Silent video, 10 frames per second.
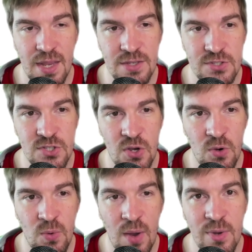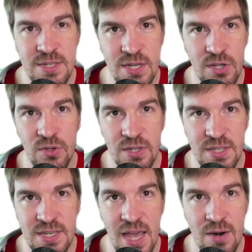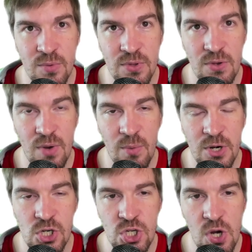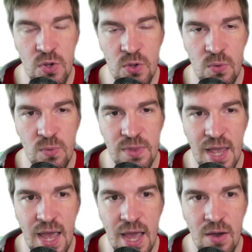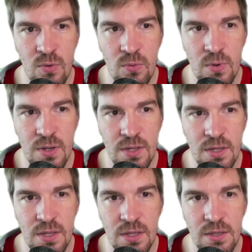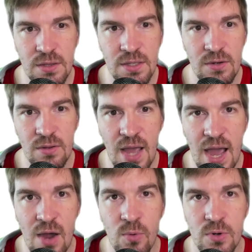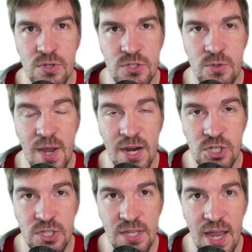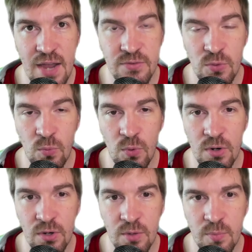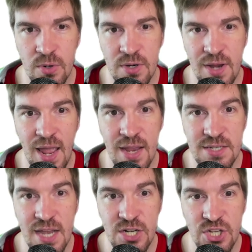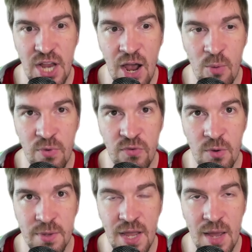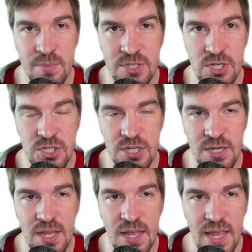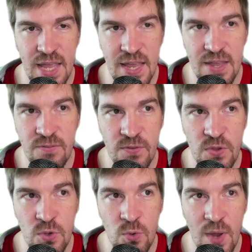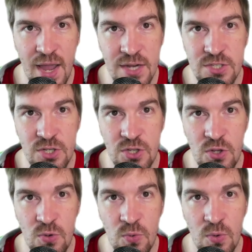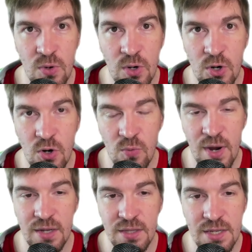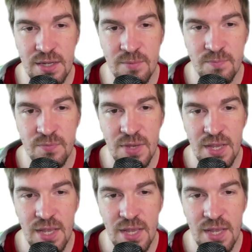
And so I want to take a look at the data with you, and I want to show you how little hours you actually have to work per day to actually outperform the competition if you execute correctly.